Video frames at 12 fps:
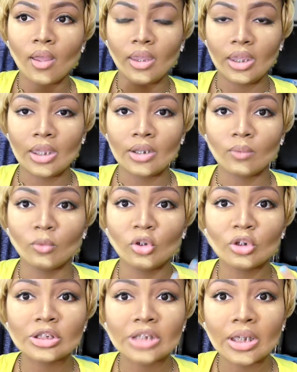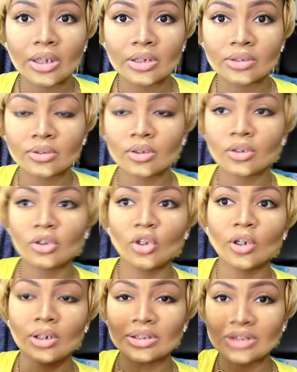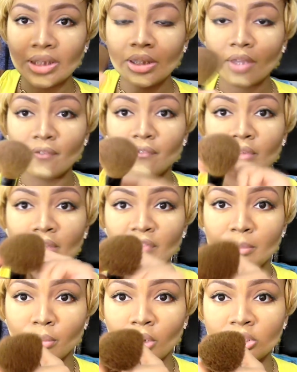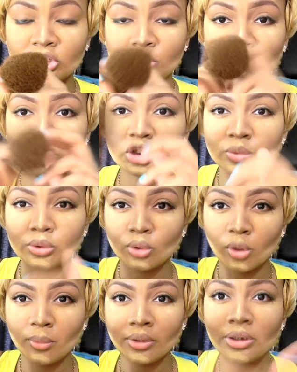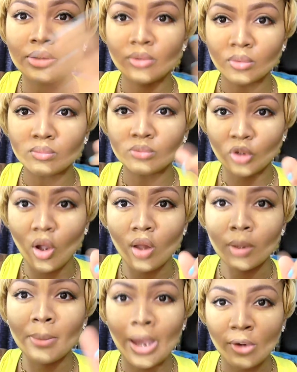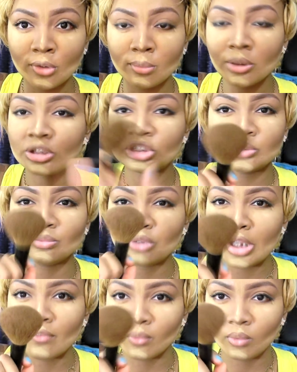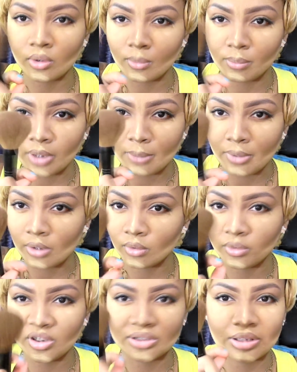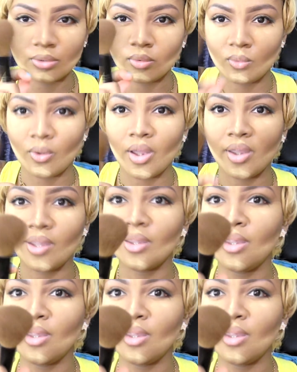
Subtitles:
And when you're done, you're going to take a fluffy brush, which you would normally call a powder brush. You never want to apply powder with this. I don't know why